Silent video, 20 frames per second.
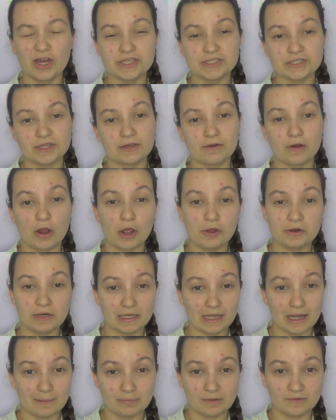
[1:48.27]
So there are
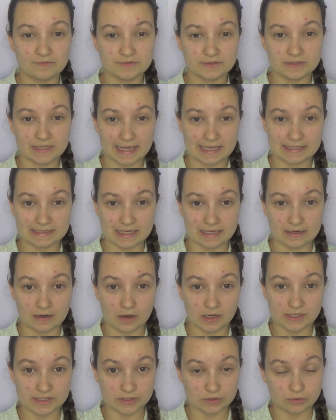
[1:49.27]
only a couple of days in
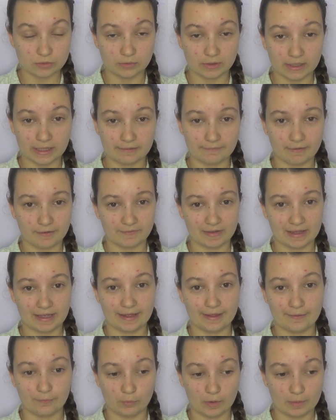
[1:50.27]
our school year over
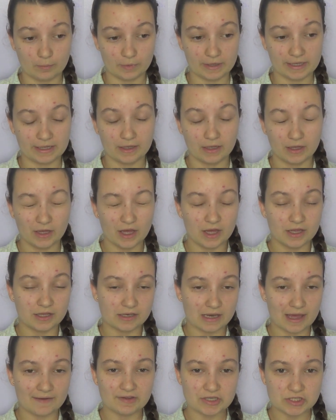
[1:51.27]
here when we
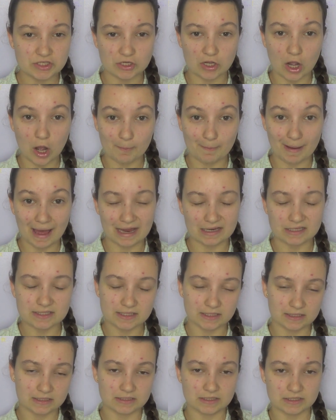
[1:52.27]
never took our
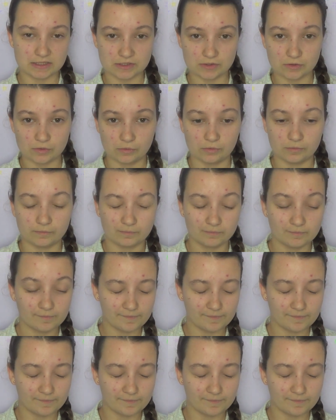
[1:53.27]
bags into school.